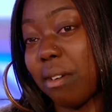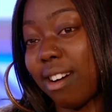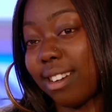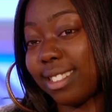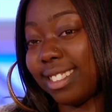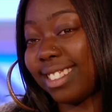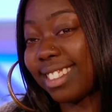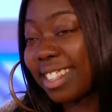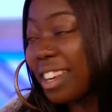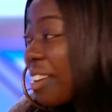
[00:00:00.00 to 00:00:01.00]
much.
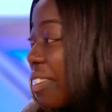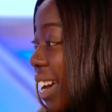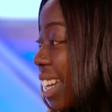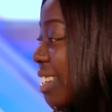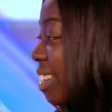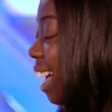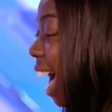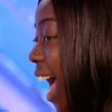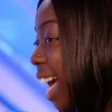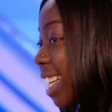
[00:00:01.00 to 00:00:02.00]
Well, tone. Now